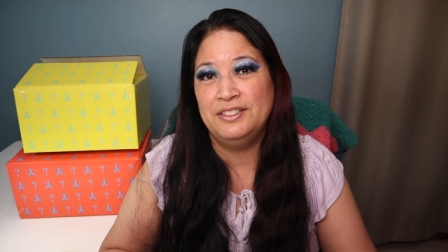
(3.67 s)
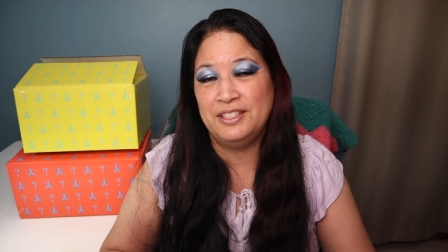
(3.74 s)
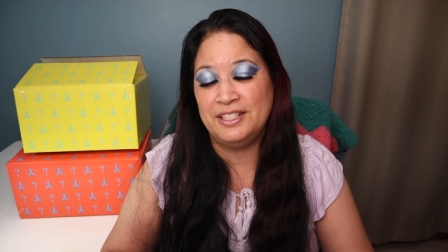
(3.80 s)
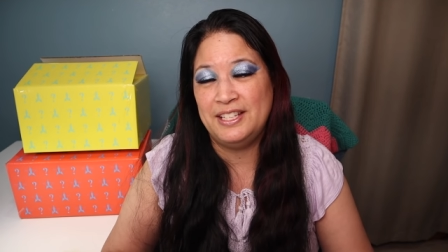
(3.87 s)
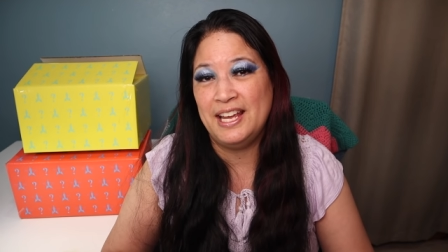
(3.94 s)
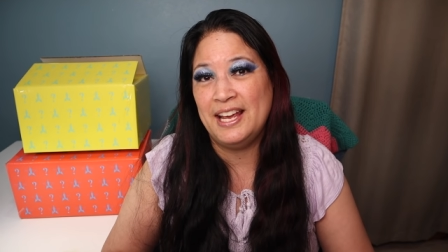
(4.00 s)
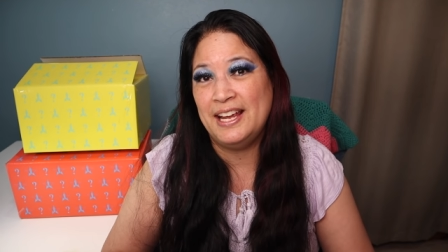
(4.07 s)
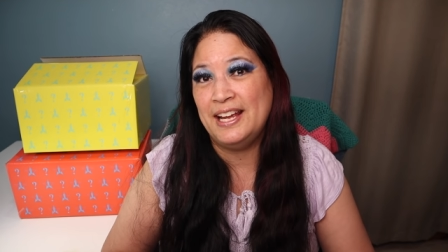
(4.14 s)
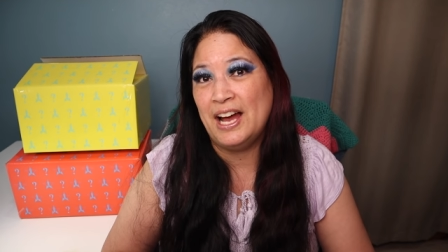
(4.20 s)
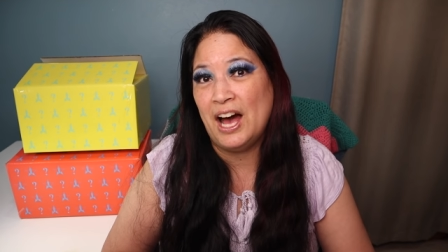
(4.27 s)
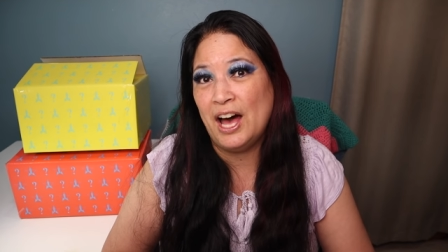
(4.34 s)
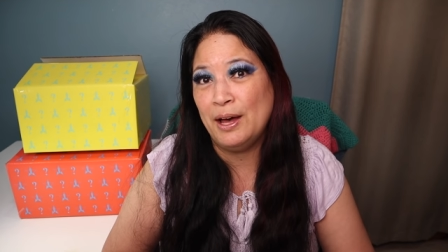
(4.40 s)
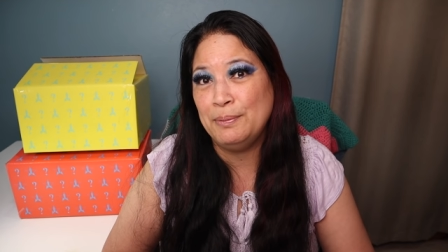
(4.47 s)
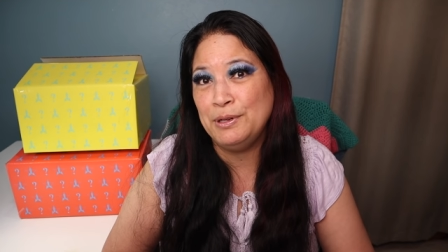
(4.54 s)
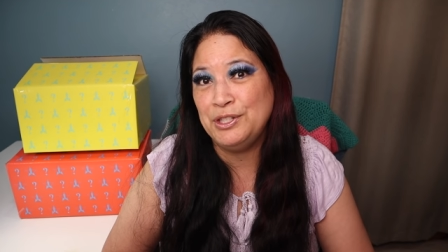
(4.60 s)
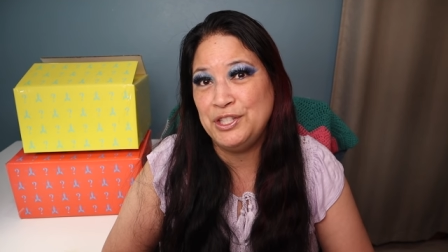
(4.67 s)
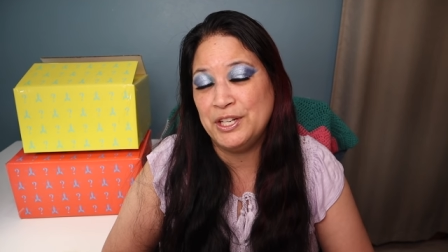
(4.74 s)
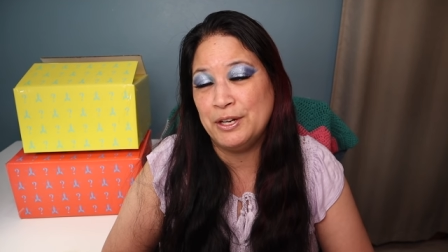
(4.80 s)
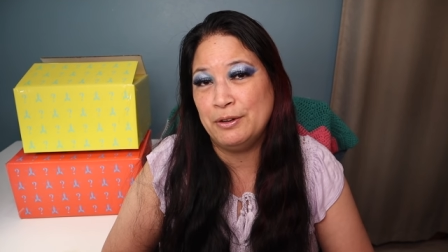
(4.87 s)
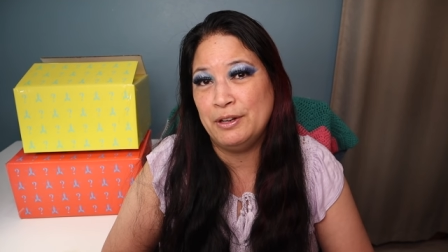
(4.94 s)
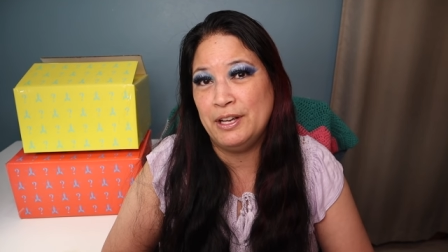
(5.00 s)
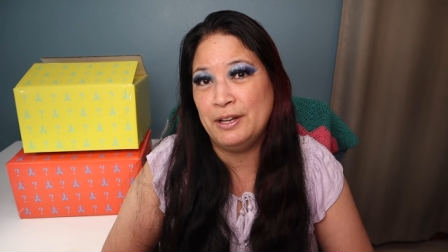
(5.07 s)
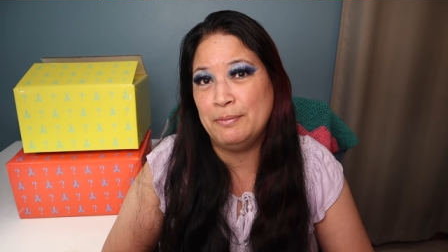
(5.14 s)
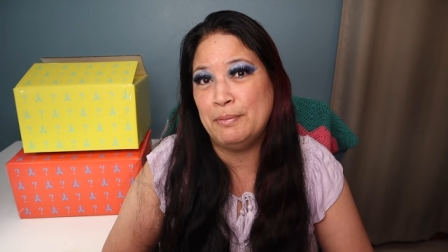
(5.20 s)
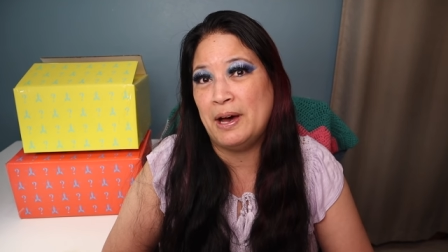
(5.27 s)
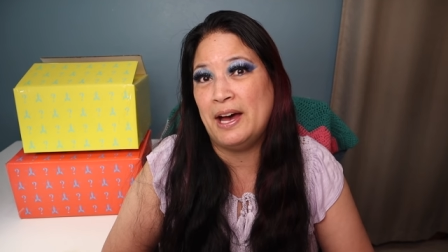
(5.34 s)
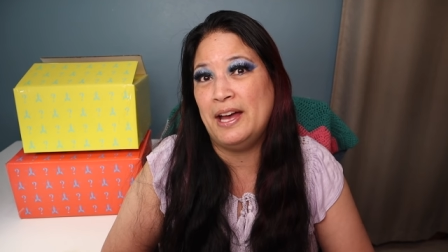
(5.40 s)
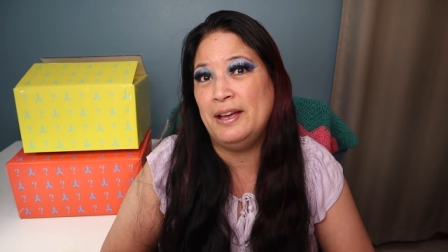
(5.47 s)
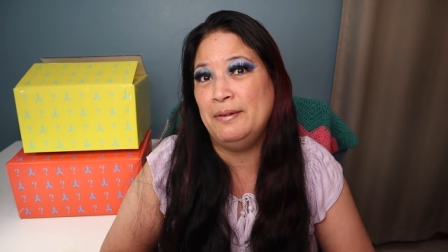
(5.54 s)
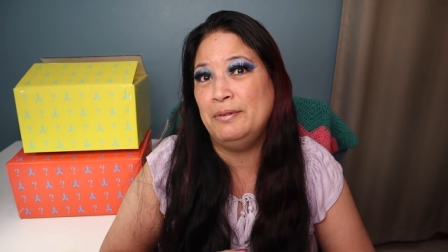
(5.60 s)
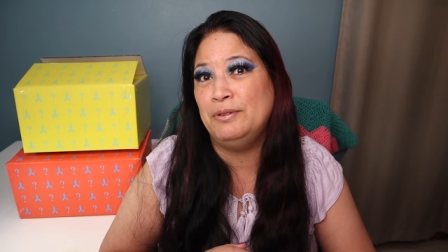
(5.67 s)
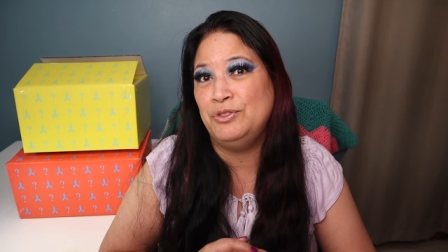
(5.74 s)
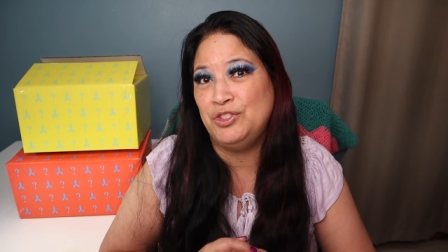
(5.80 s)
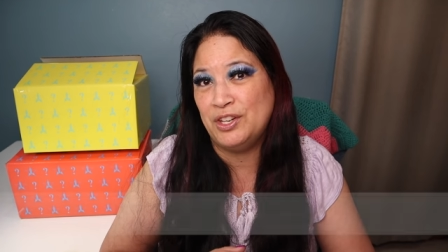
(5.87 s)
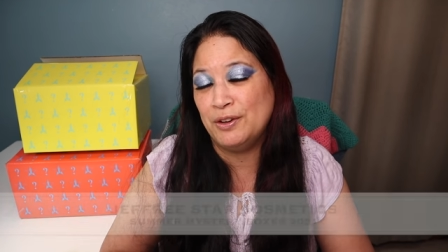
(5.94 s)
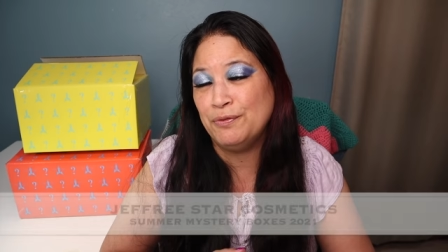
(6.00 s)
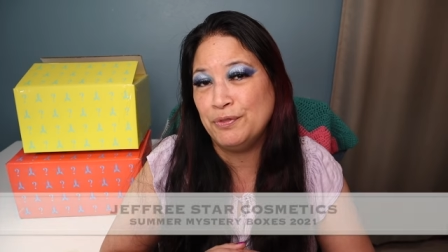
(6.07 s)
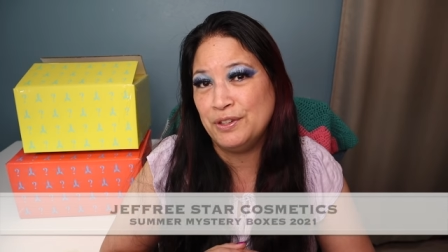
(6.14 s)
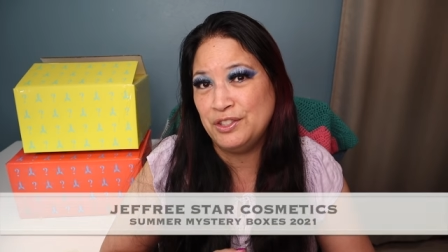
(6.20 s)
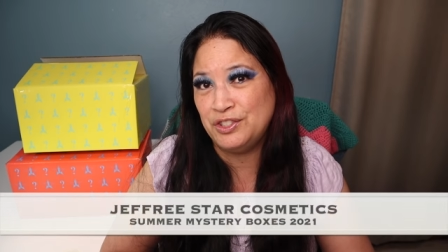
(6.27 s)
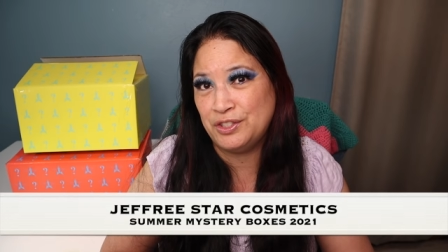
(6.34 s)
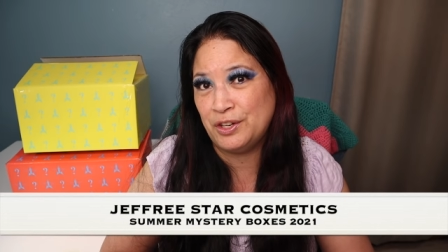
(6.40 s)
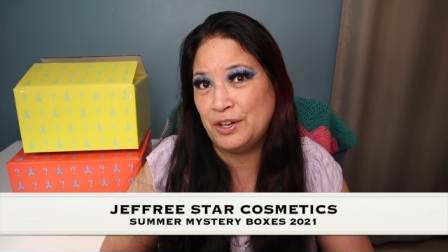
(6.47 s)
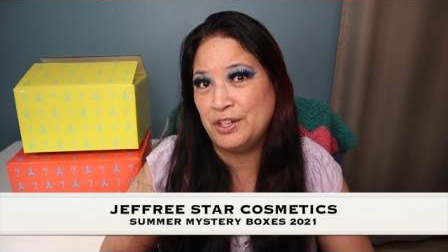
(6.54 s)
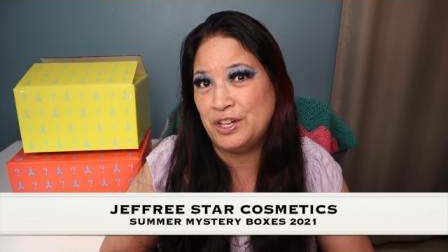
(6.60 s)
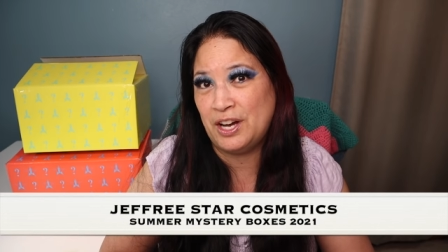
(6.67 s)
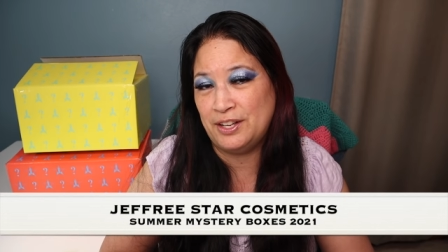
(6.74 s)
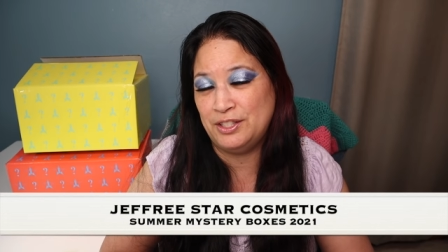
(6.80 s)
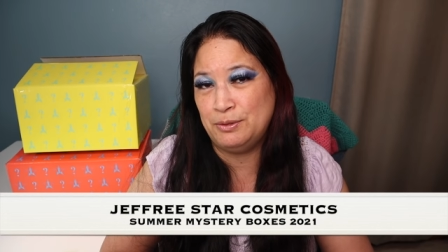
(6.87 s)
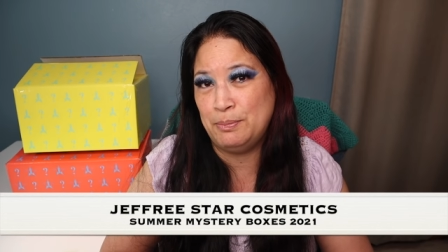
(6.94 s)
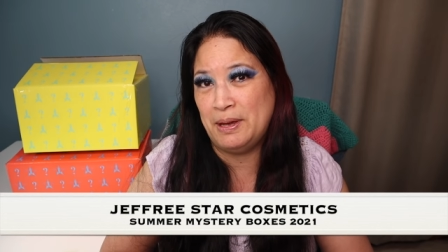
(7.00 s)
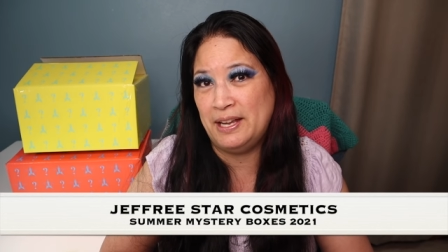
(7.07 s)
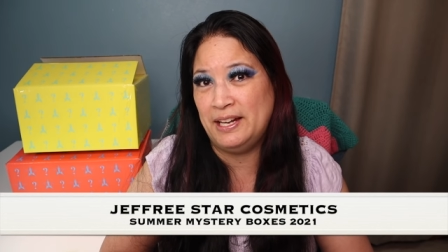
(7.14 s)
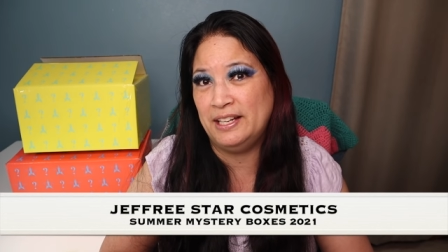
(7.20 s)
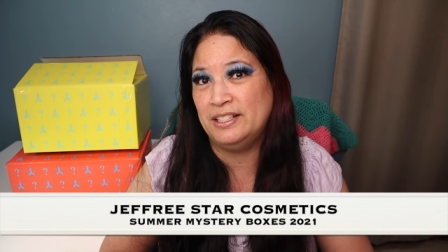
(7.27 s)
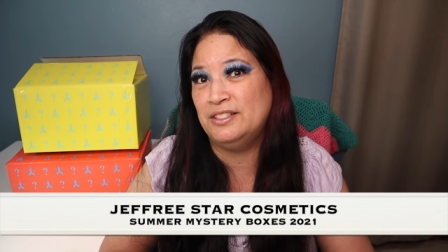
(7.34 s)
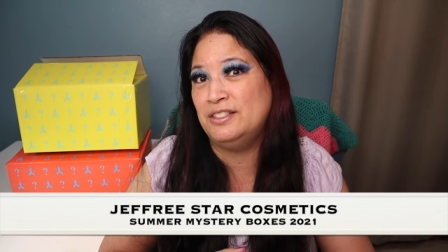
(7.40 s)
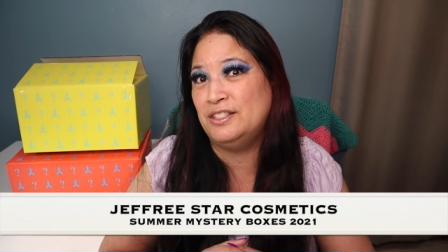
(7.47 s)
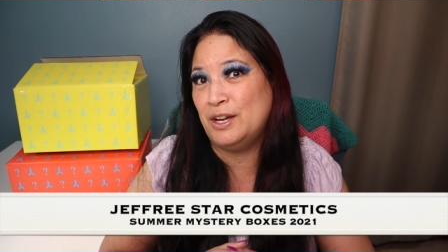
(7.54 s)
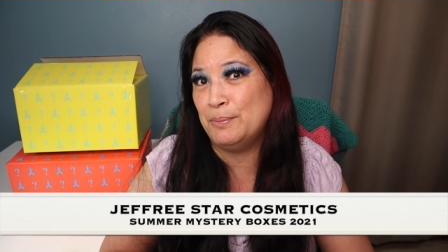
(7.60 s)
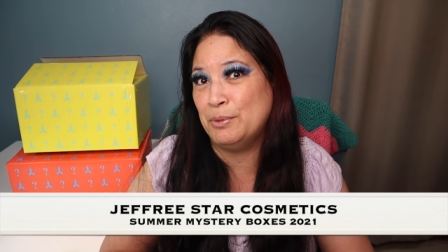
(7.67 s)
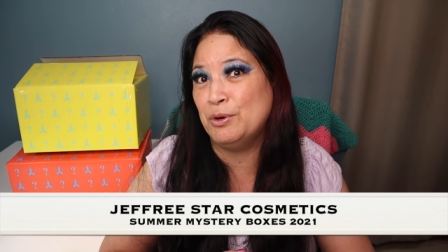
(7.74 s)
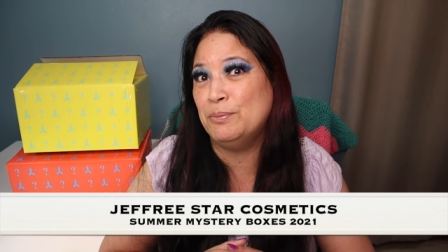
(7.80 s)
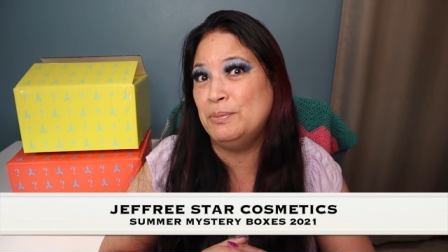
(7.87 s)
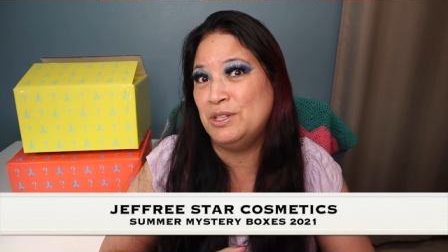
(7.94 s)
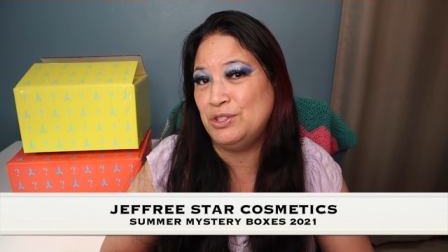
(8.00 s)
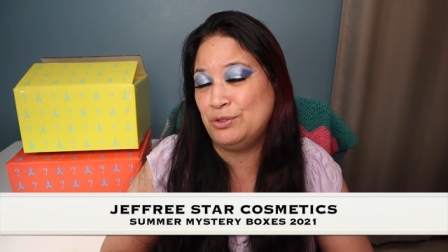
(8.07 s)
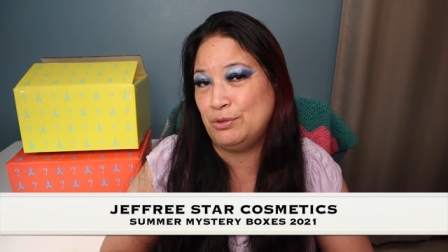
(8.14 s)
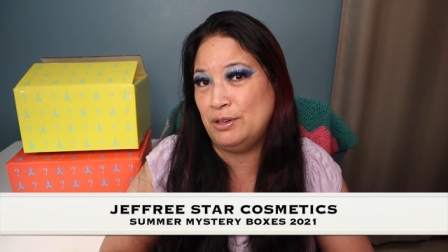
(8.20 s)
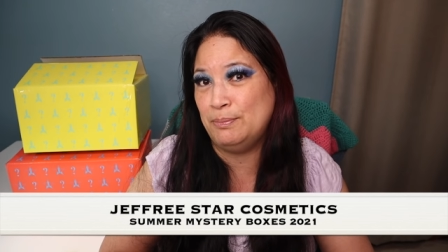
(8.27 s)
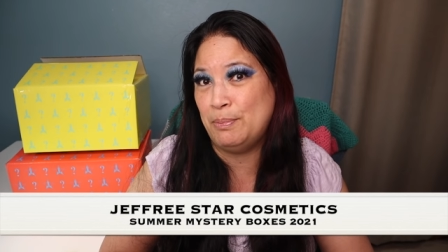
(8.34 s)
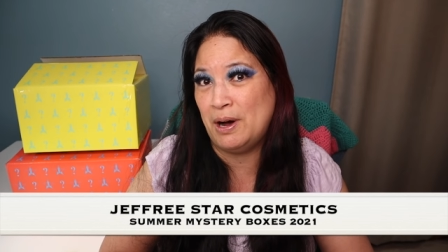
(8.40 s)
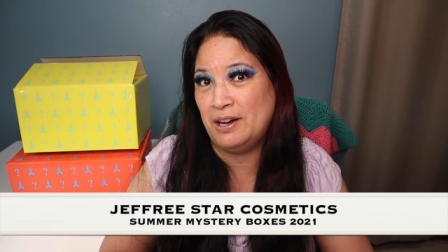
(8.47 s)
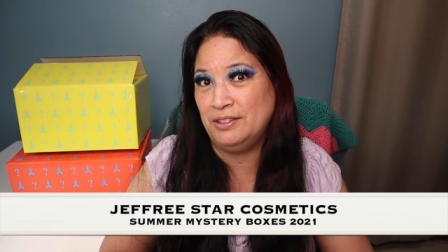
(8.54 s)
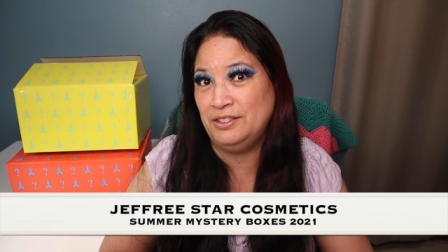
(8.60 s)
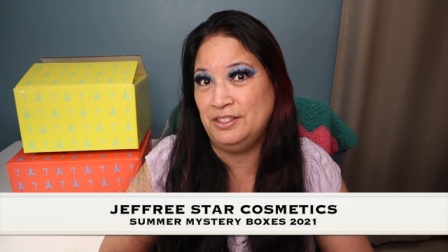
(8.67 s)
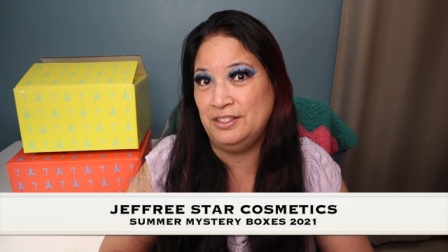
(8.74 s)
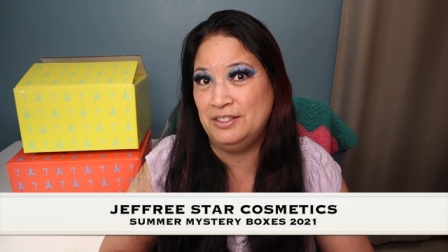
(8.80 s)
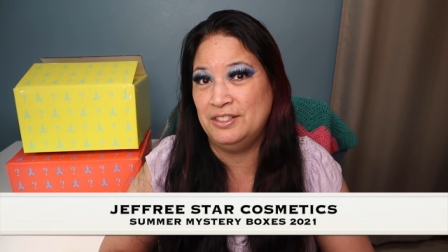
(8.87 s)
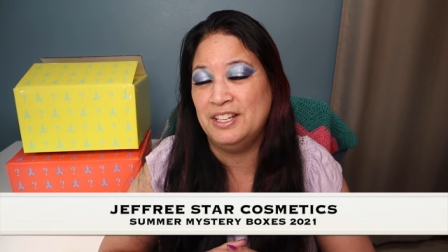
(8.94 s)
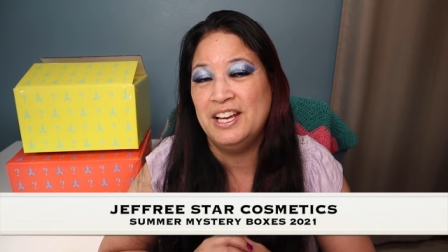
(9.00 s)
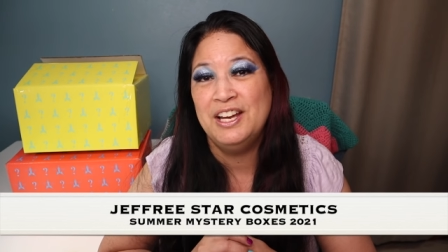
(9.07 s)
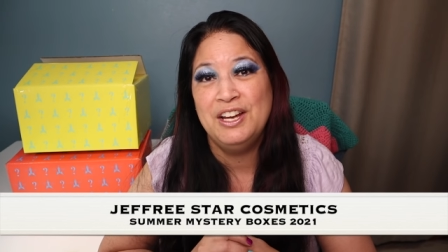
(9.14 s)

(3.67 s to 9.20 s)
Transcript: Today I'll be sharing my Jeffree Star Cosmetics Summer Mystery Boxes.